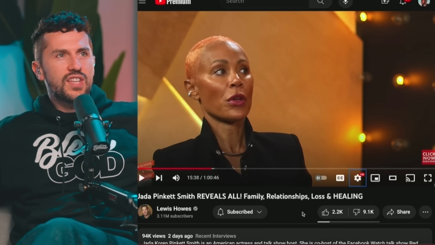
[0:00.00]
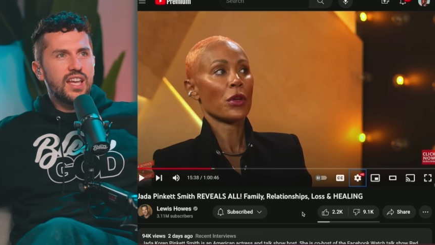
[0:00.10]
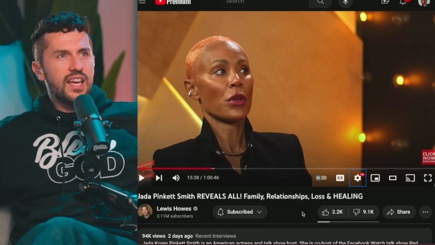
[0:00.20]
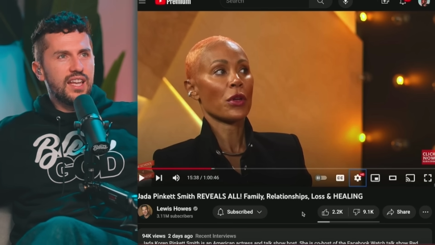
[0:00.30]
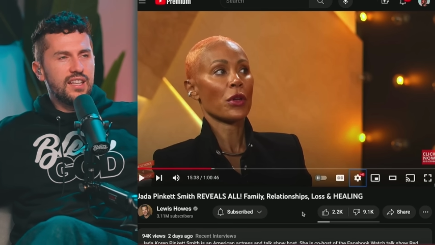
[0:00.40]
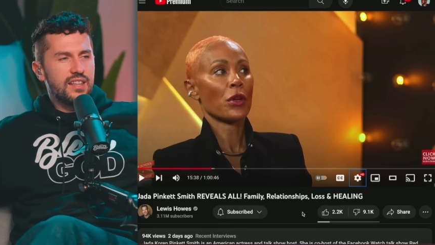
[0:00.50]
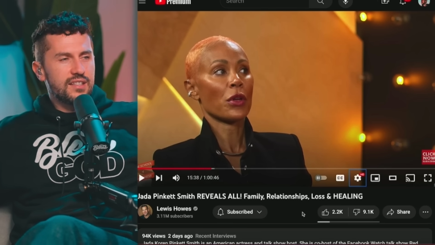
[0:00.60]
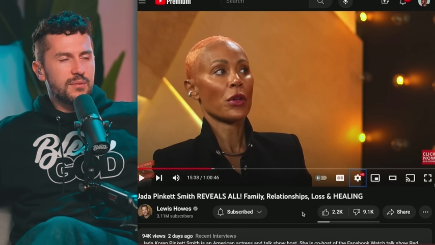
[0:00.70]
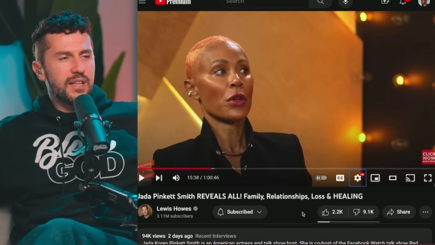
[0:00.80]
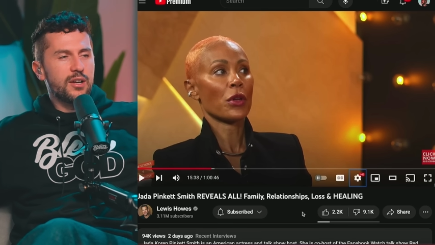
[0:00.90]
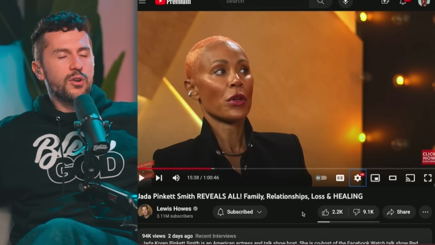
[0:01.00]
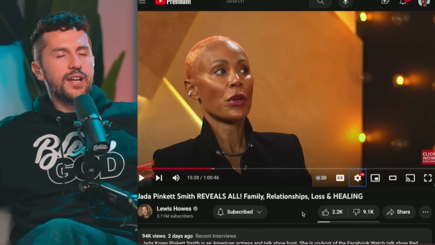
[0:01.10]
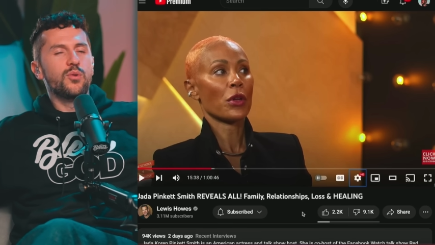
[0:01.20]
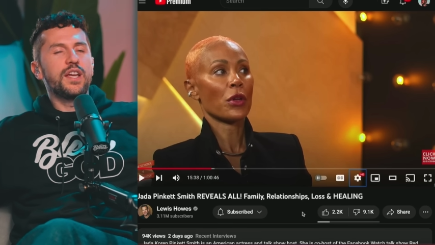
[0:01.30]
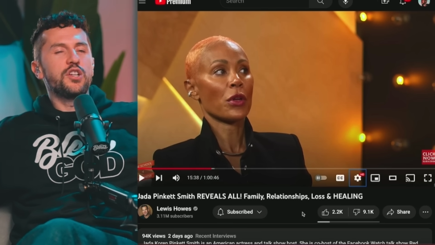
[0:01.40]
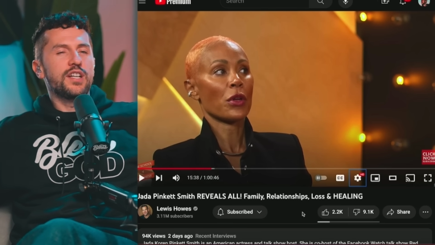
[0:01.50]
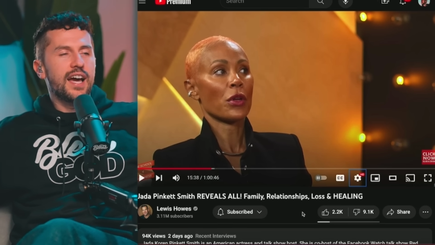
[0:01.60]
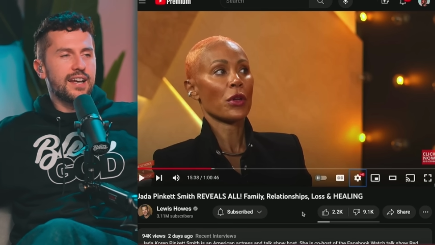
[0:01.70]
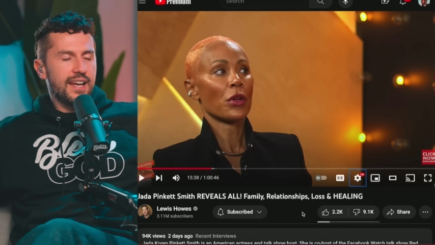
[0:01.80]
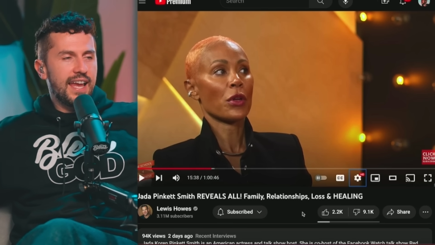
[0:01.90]
Speaker 1: say anything to me. Like, okay, great, you're
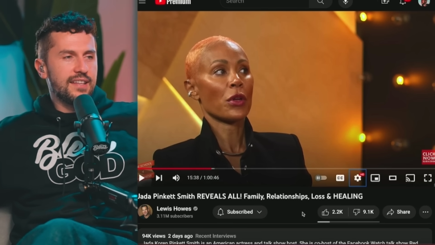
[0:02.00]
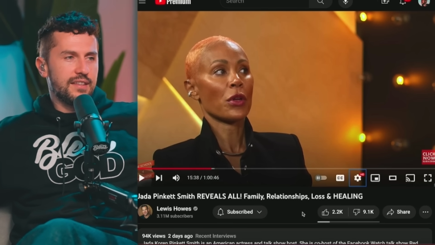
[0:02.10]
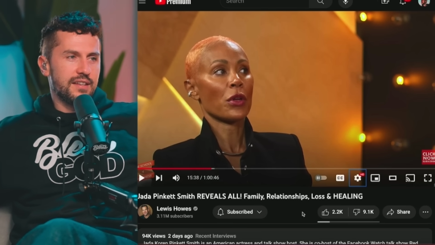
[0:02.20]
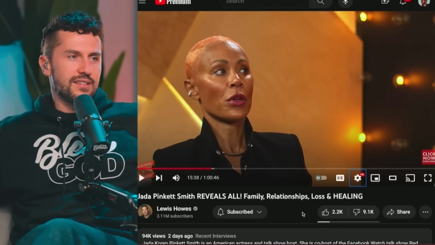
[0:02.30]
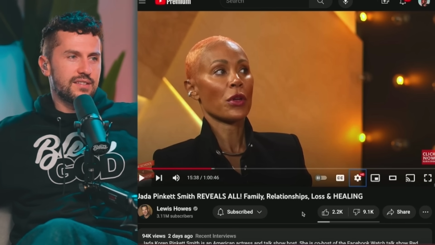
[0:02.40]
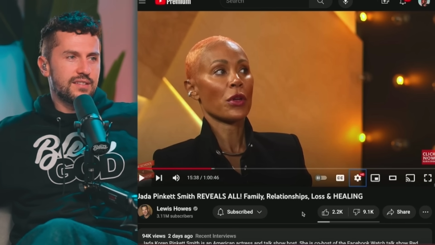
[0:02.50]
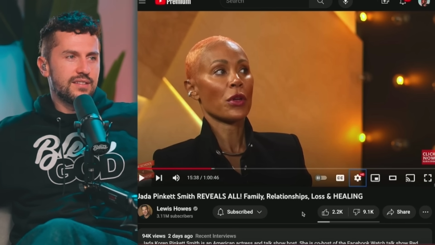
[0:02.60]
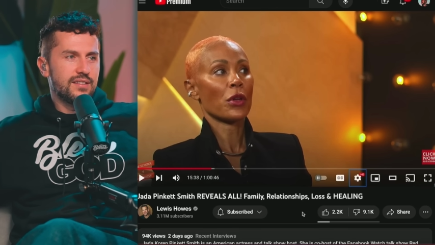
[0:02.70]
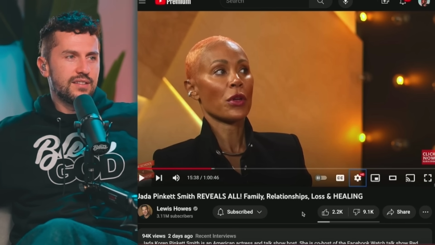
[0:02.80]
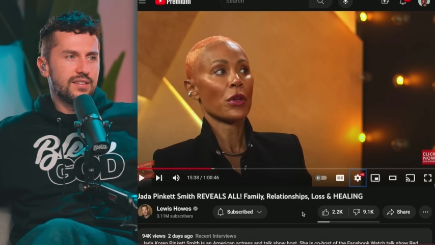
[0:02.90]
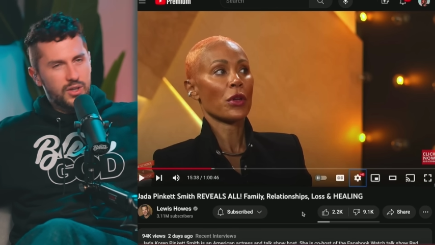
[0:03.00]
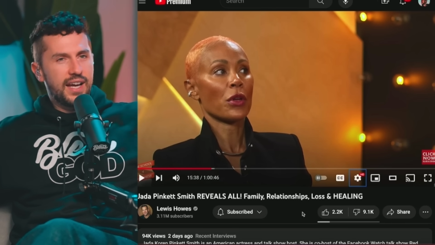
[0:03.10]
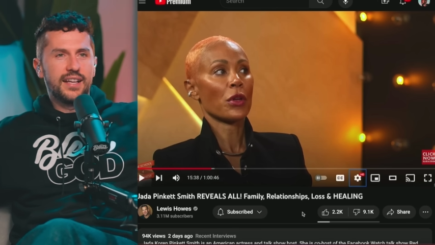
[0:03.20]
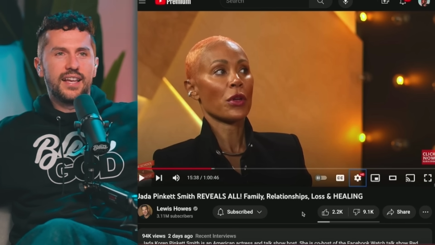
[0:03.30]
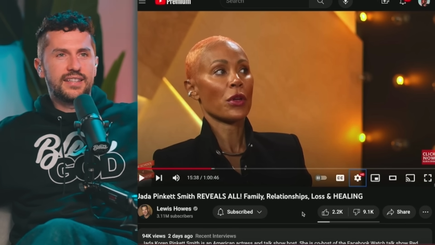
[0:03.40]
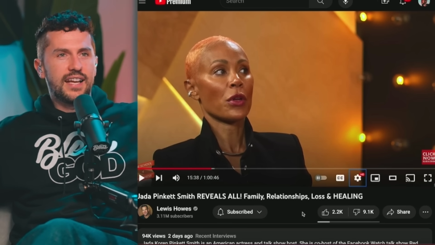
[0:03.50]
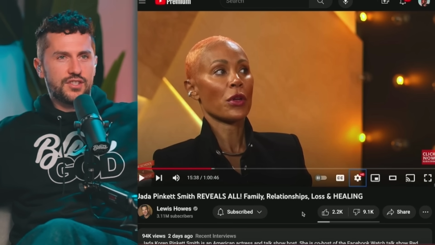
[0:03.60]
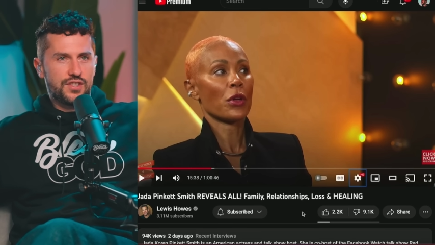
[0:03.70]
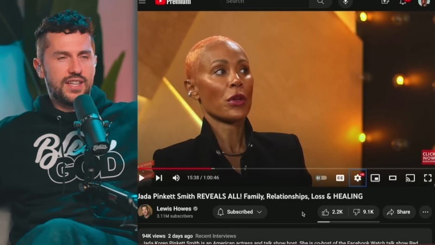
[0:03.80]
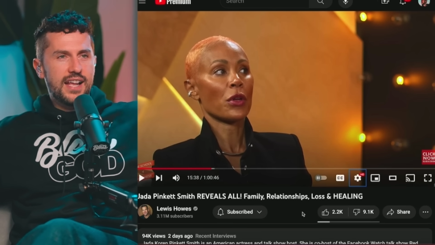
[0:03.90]
not an atheist okay, like
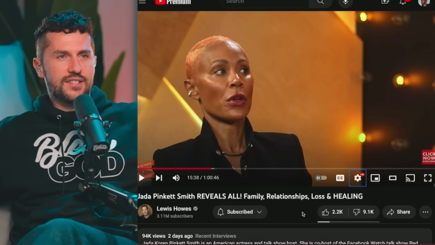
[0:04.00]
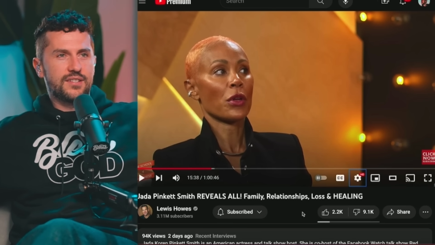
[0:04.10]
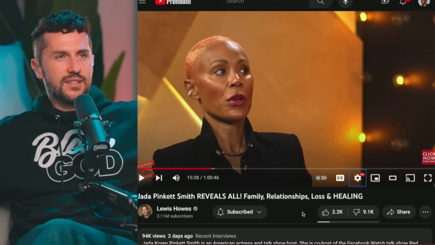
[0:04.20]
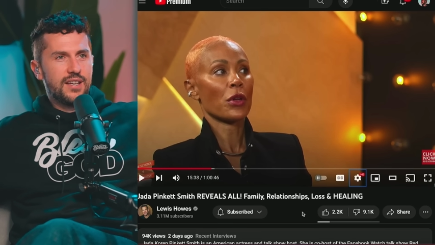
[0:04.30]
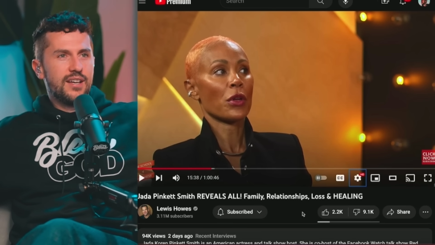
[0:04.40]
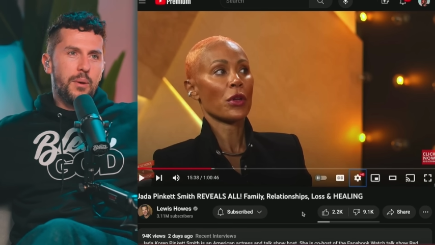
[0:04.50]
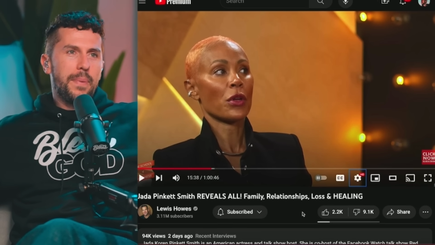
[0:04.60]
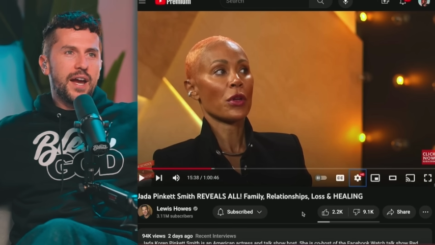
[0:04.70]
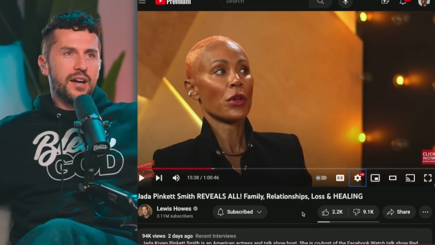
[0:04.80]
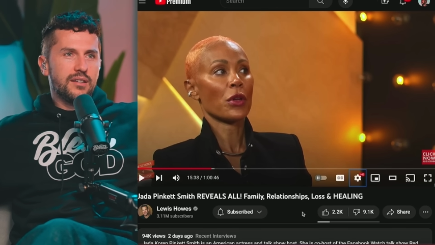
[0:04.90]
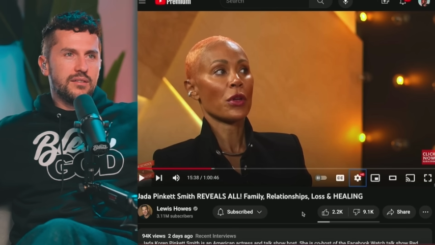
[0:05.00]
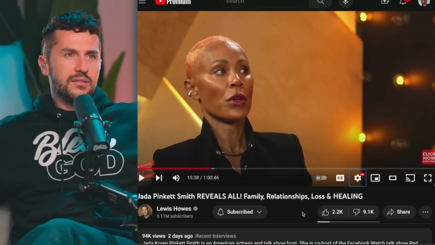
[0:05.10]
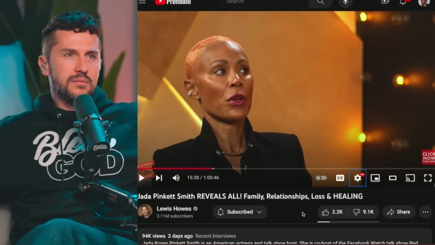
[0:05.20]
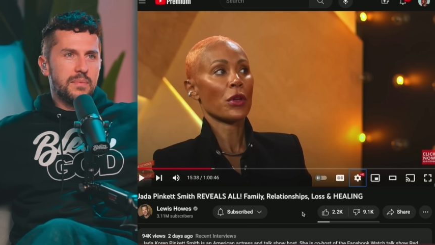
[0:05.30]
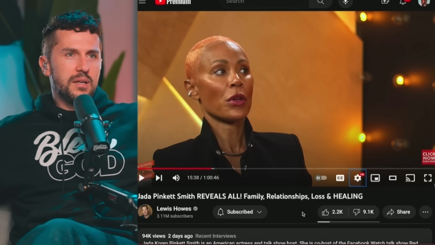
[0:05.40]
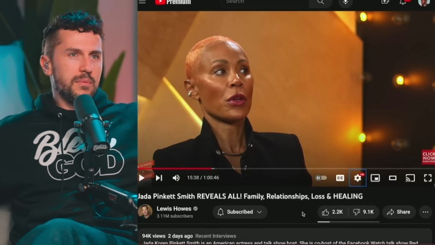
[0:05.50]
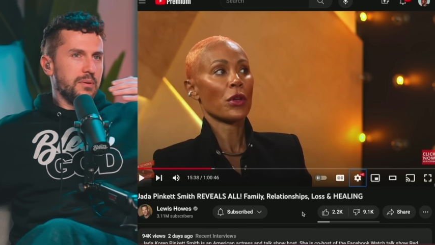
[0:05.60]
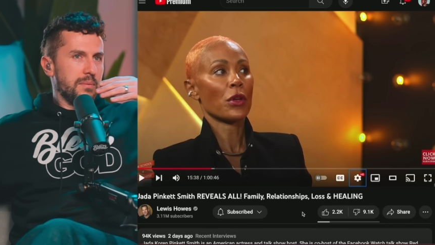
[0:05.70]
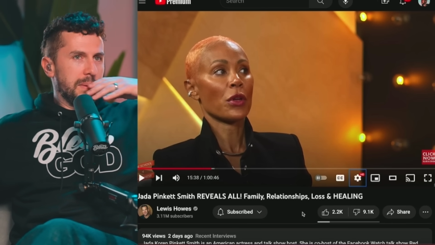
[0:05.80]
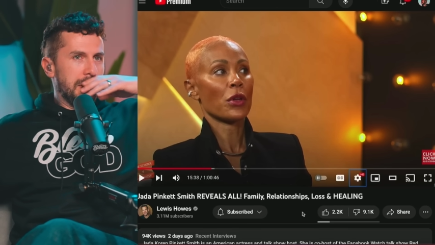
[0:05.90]
that's that's the bare minimal.